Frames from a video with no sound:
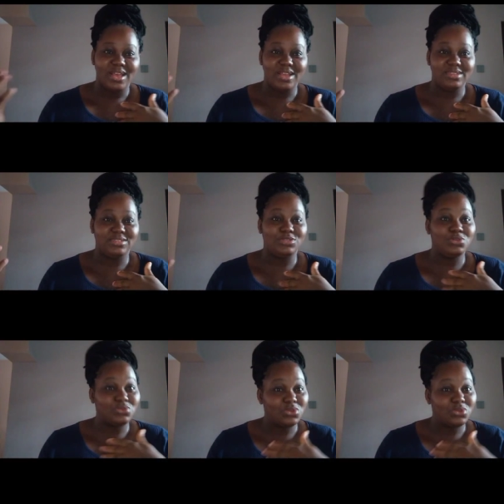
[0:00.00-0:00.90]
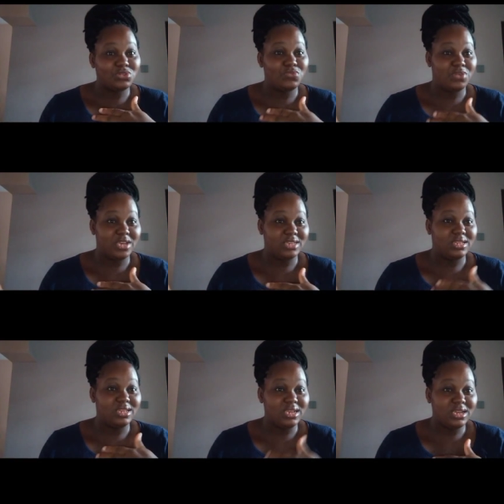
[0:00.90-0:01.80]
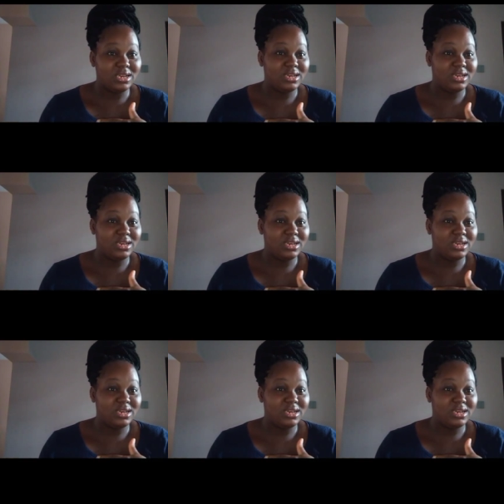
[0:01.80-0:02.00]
and don't also forget the link